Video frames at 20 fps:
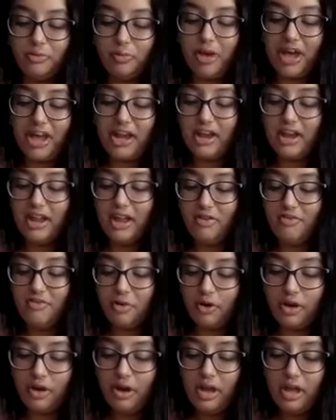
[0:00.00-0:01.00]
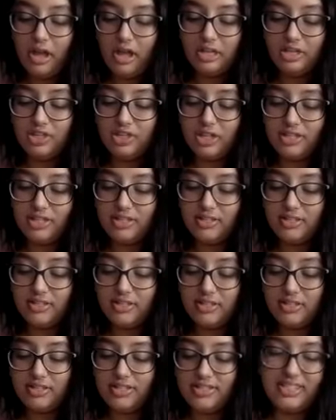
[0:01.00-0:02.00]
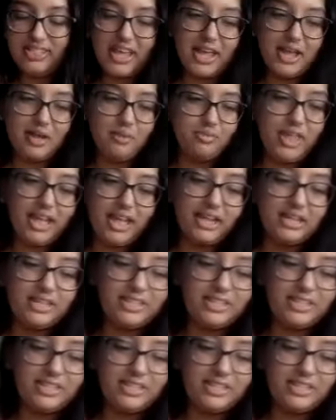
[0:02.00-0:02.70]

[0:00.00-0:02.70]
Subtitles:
repetitive or just the same, like it